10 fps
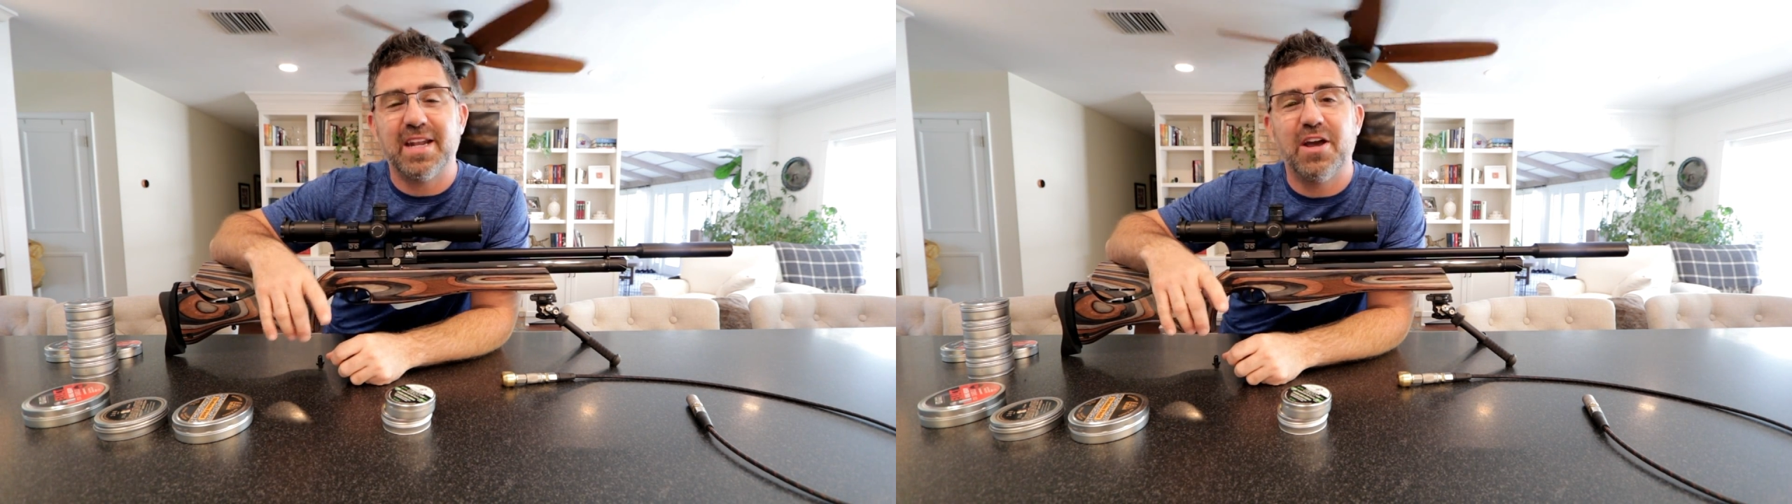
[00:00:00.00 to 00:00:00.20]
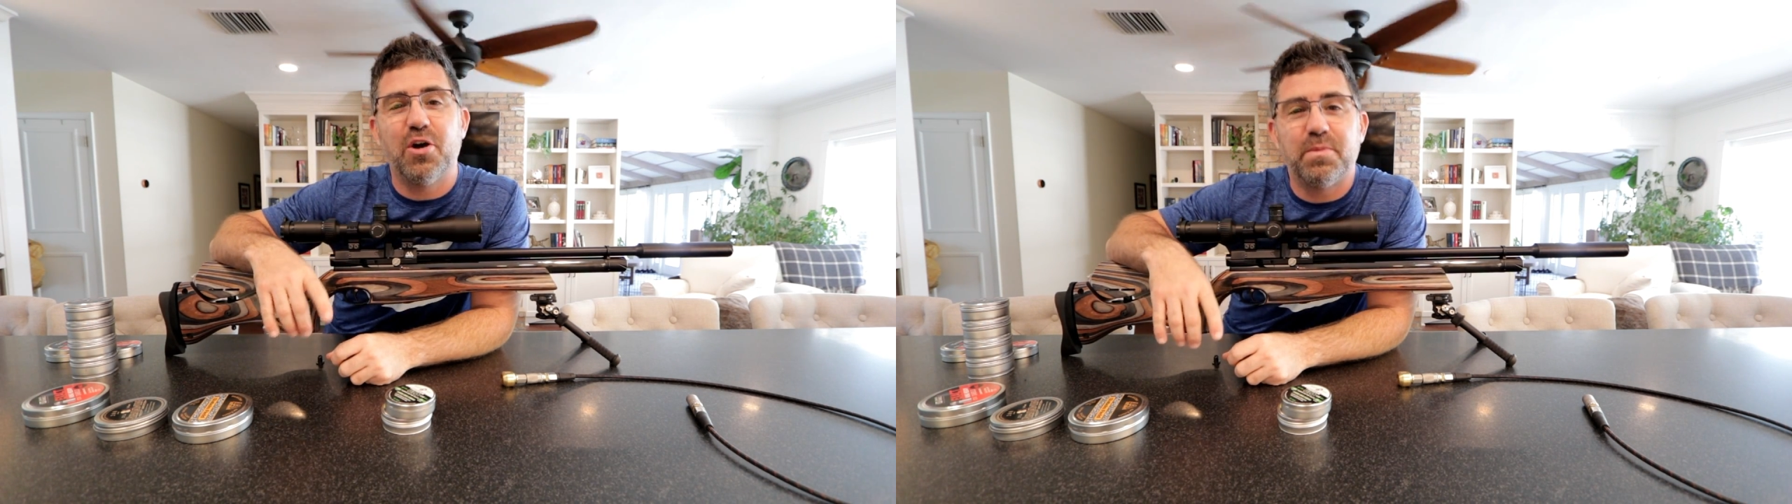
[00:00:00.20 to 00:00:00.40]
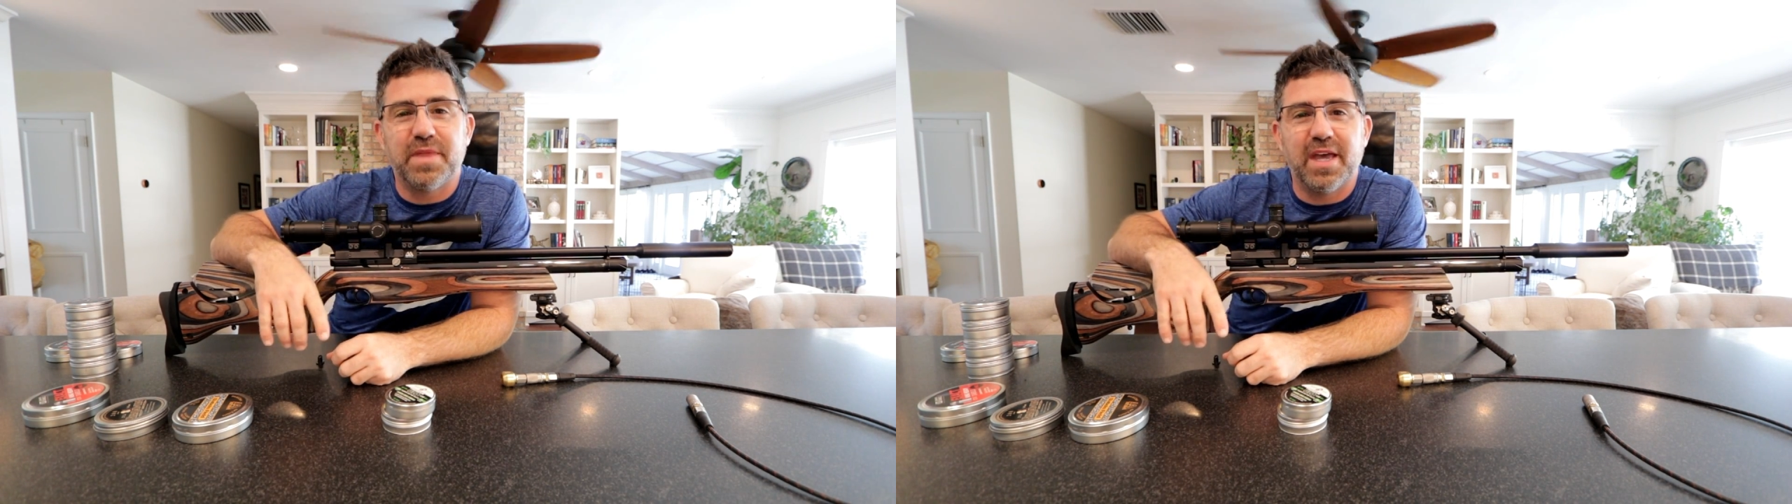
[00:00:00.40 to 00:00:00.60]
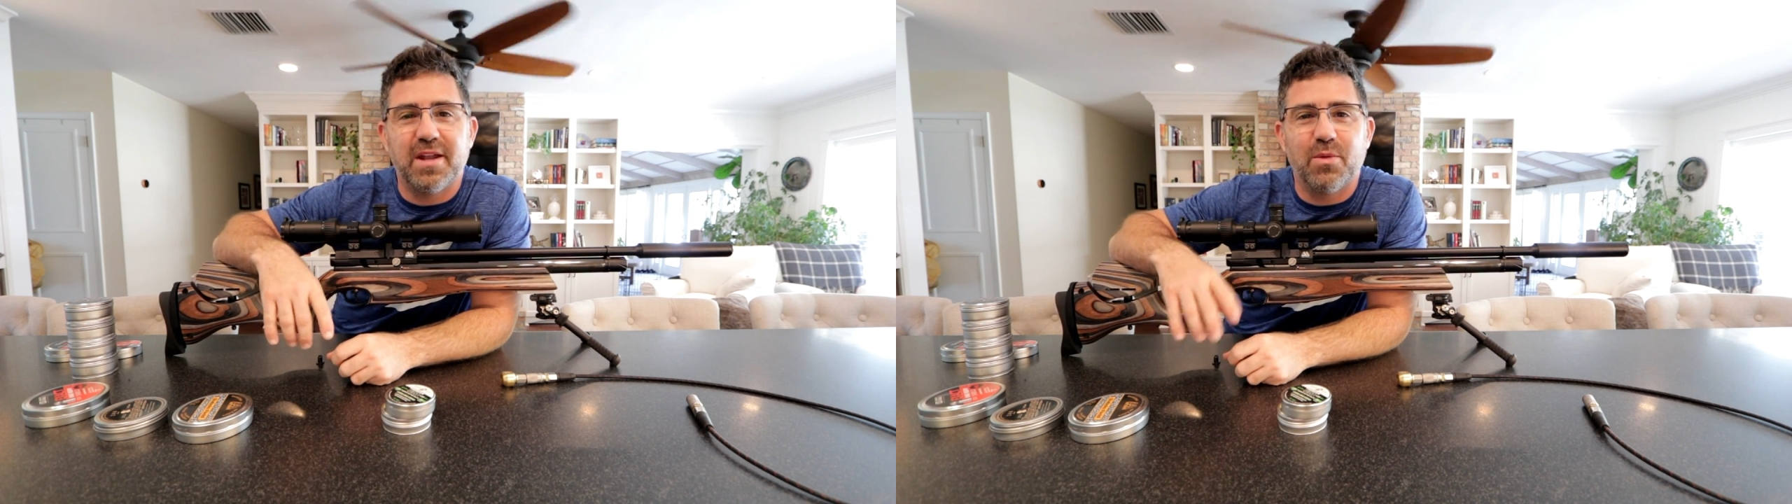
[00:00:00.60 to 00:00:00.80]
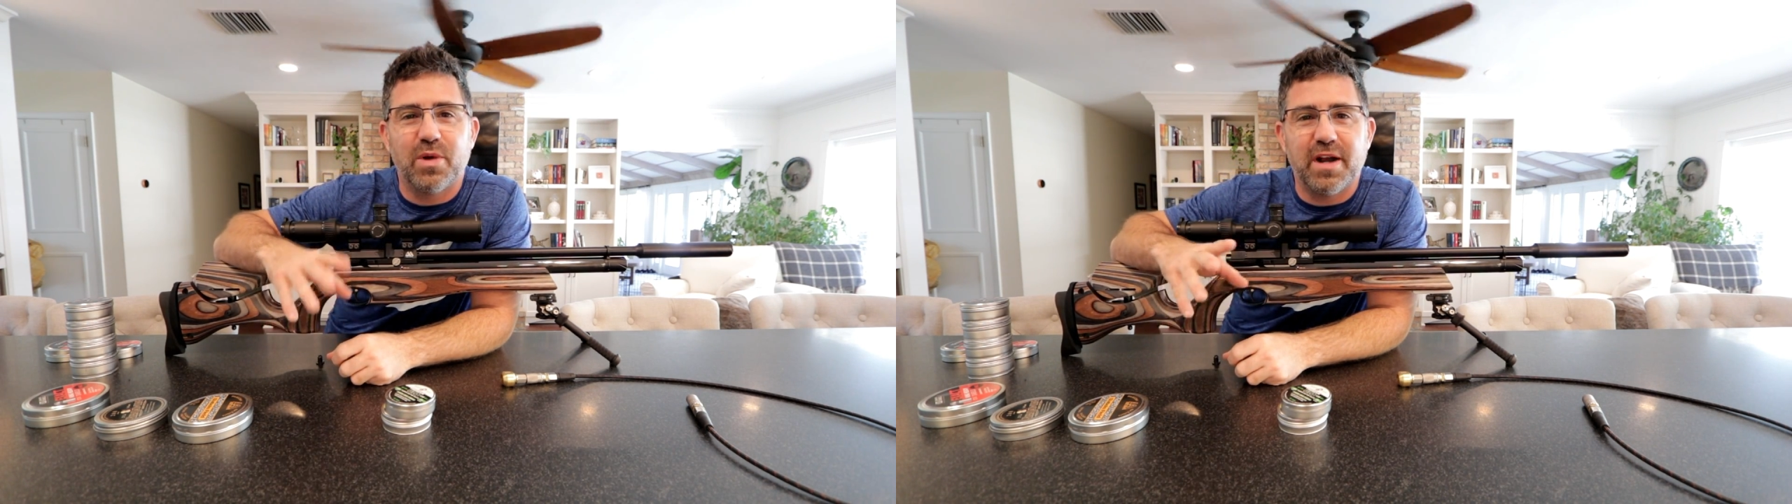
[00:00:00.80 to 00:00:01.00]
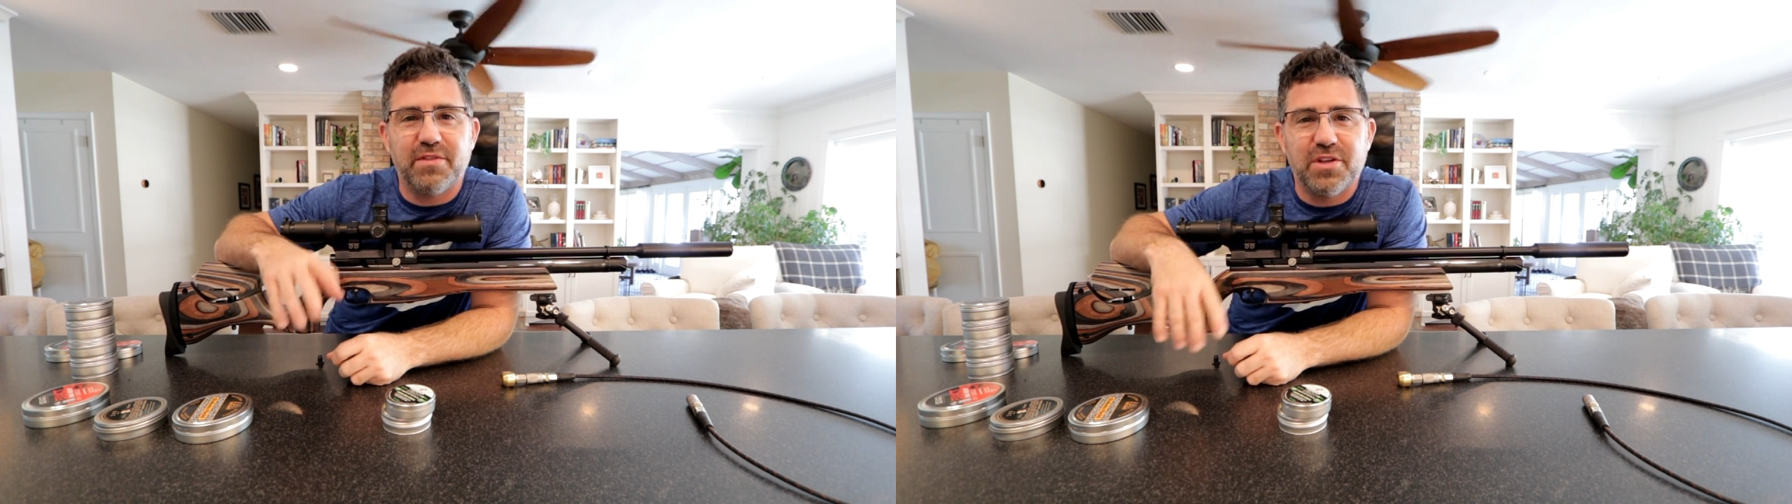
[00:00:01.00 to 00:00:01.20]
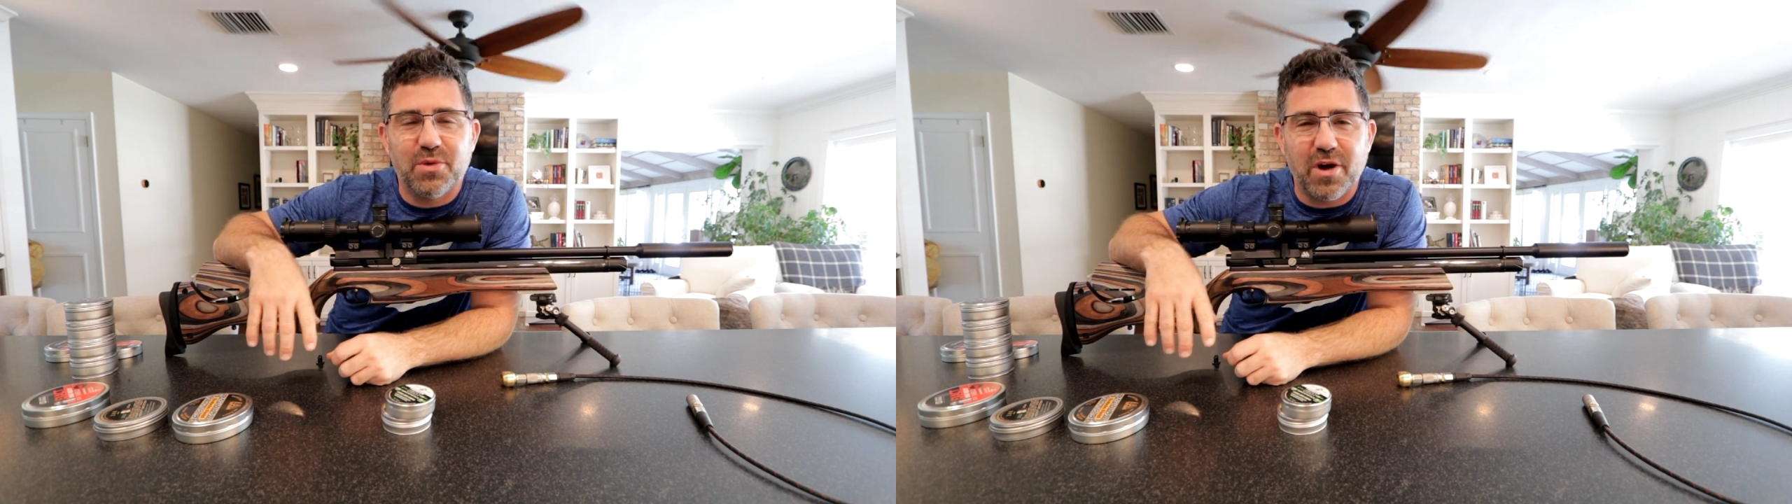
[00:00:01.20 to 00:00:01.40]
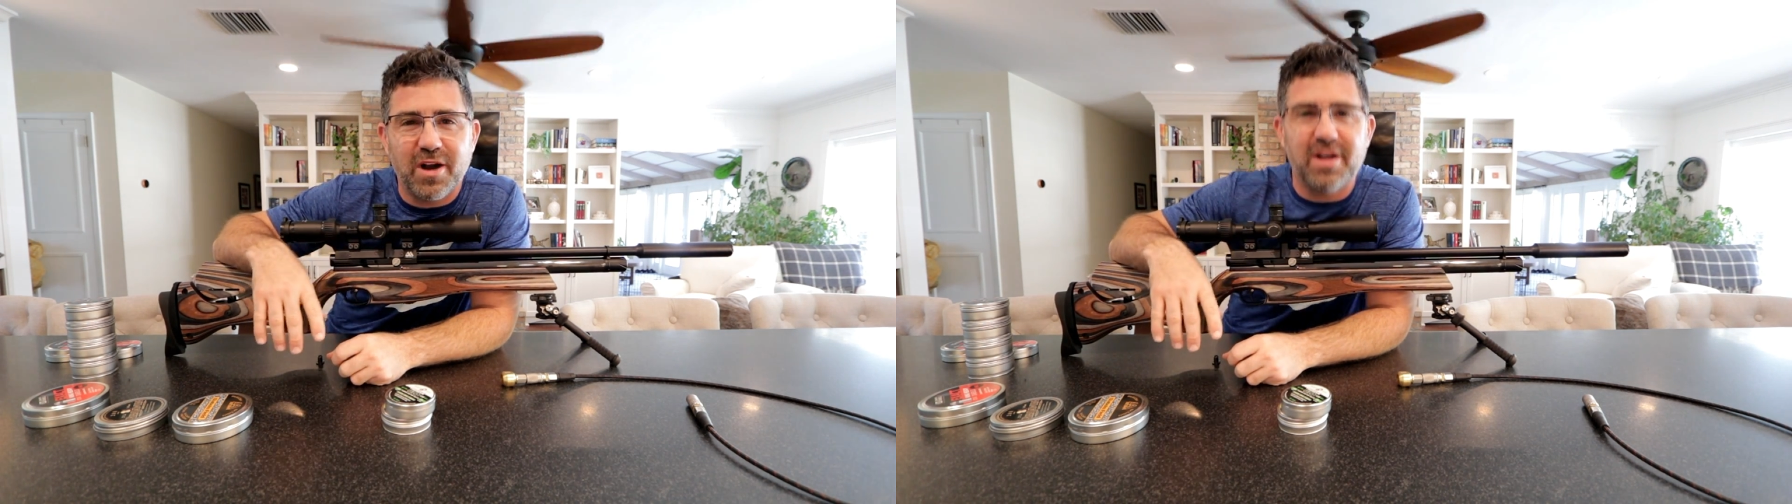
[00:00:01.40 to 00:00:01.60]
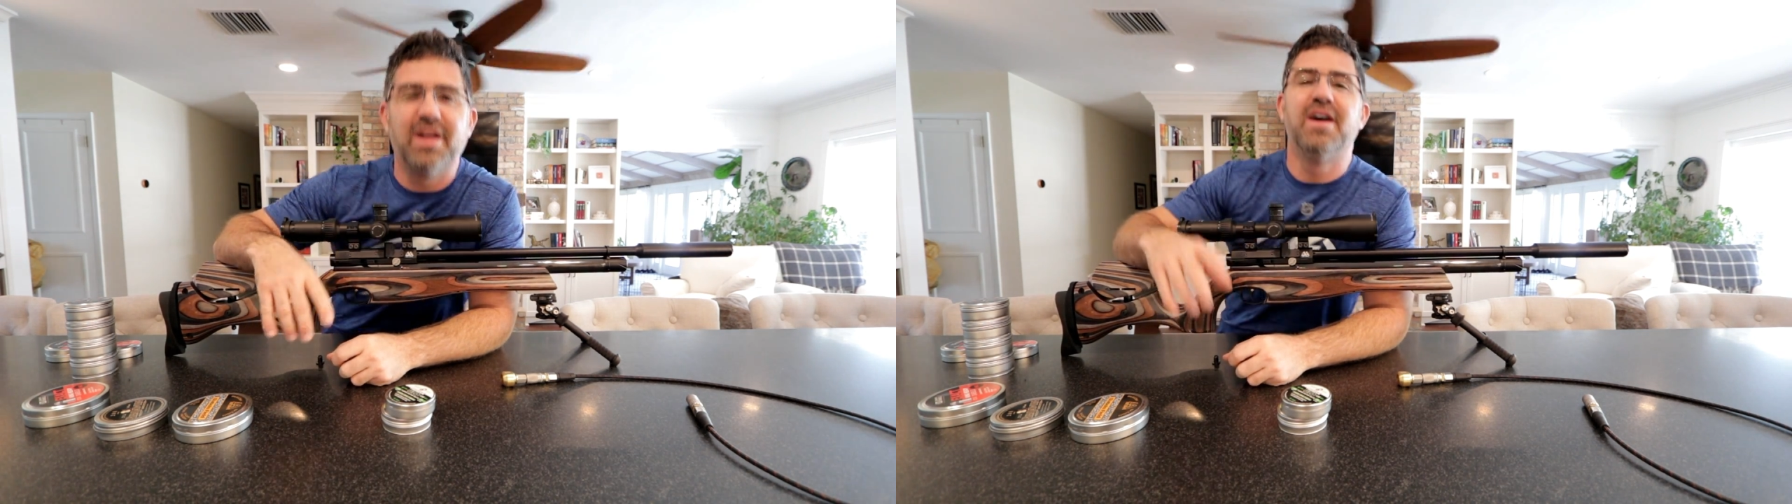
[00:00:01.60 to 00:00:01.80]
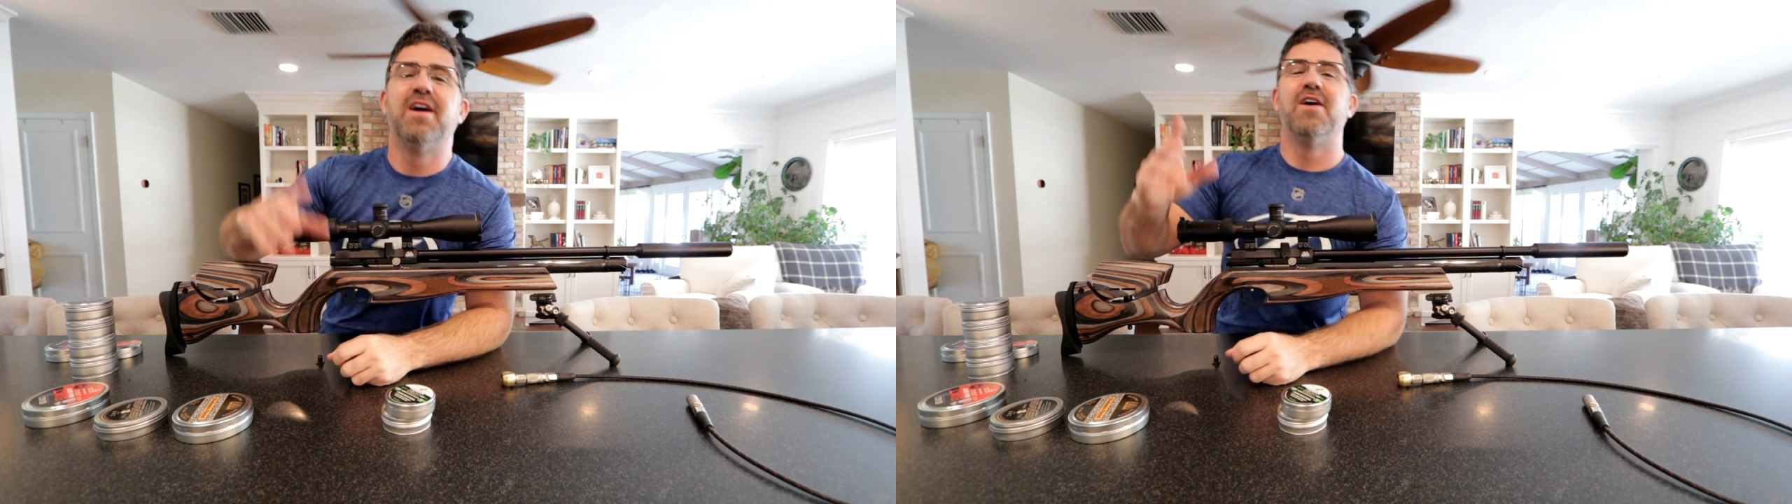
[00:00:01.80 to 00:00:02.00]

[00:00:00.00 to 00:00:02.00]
and I hope that wherever you are,